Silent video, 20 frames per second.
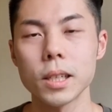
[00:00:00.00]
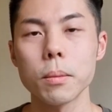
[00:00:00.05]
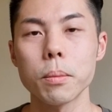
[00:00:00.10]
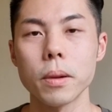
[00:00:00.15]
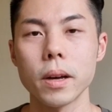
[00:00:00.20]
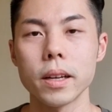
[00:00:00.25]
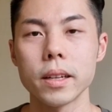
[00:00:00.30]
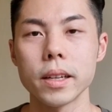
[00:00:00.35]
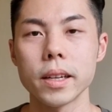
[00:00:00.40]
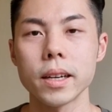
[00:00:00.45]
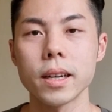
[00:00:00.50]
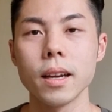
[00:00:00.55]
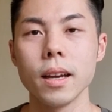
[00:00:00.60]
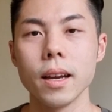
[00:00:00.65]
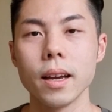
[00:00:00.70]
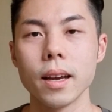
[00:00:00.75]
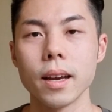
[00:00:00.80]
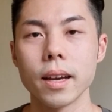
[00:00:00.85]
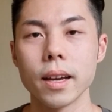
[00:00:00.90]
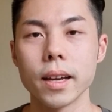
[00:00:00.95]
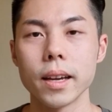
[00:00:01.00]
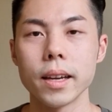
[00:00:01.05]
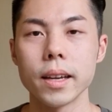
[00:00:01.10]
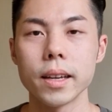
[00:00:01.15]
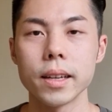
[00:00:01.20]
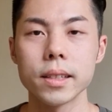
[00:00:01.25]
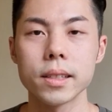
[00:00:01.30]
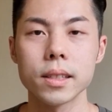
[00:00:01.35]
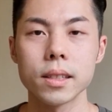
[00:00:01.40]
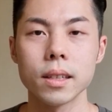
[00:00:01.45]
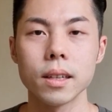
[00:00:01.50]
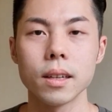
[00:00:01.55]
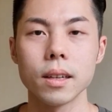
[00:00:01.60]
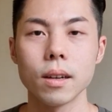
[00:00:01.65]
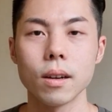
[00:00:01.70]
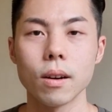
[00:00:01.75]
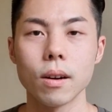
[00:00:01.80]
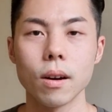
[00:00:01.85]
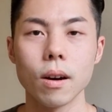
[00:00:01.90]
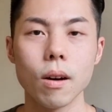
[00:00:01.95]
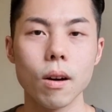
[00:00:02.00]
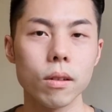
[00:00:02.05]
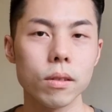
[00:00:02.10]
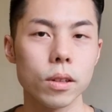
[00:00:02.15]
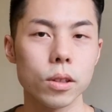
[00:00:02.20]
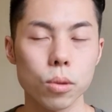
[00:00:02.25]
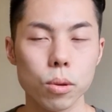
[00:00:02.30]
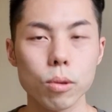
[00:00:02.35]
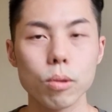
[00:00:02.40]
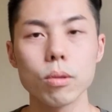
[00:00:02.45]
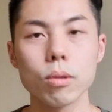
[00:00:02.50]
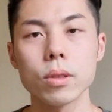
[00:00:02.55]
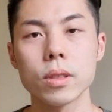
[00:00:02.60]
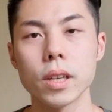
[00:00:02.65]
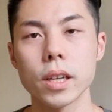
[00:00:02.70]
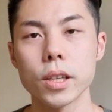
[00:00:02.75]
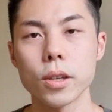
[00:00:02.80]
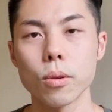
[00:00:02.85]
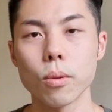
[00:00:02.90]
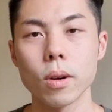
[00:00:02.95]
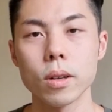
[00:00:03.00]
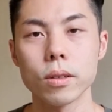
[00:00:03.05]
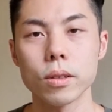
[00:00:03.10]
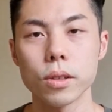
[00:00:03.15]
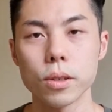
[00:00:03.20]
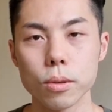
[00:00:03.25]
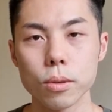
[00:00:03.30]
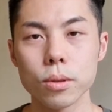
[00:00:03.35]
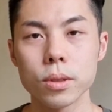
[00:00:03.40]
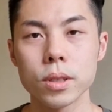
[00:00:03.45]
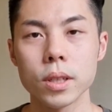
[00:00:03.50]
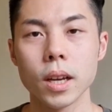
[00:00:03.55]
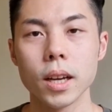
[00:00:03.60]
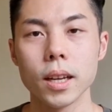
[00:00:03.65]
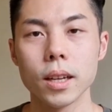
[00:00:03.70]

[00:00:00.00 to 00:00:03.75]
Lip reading: planning, is all the tools that you want to use